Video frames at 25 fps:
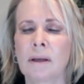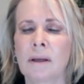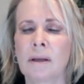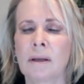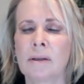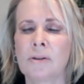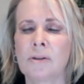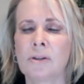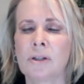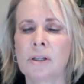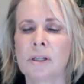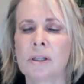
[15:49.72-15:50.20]

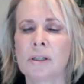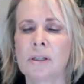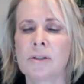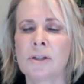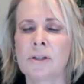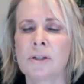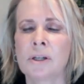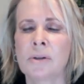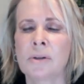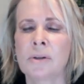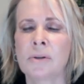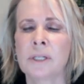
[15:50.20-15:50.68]
And
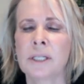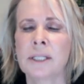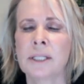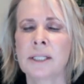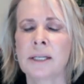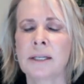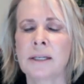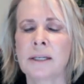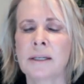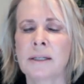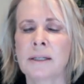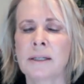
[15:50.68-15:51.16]
just knowing
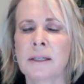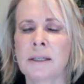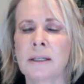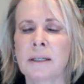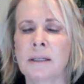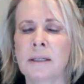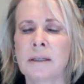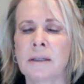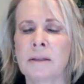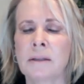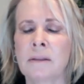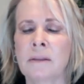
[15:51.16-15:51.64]
that
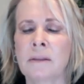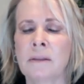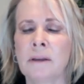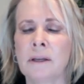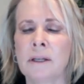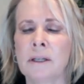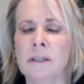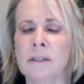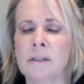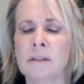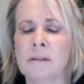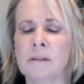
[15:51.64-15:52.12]
in
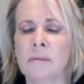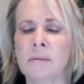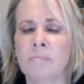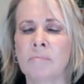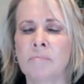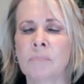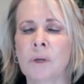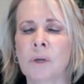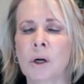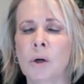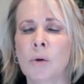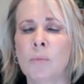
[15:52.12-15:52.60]
this
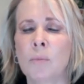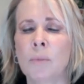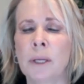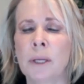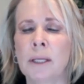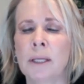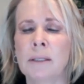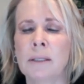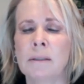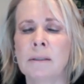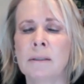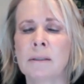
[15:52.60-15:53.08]

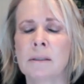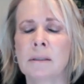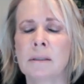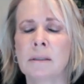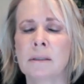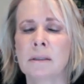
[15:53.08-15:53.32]
moment,